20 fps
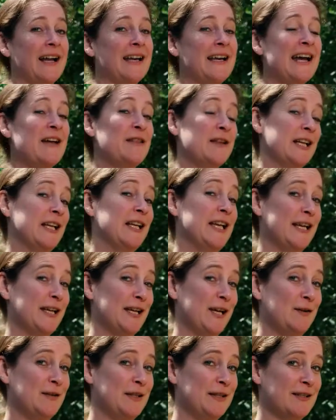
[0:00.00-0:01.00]
And now the clear
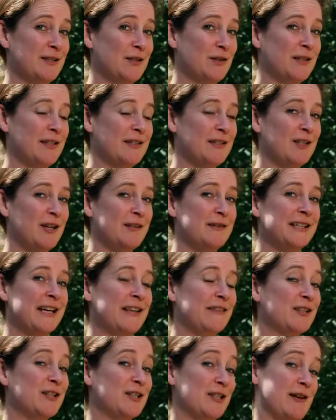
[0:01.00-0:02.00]
coating's on, it's time to
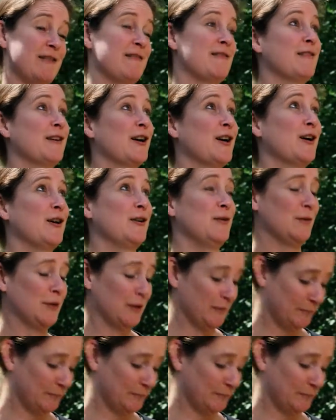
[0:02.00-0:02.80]
get the dark oak.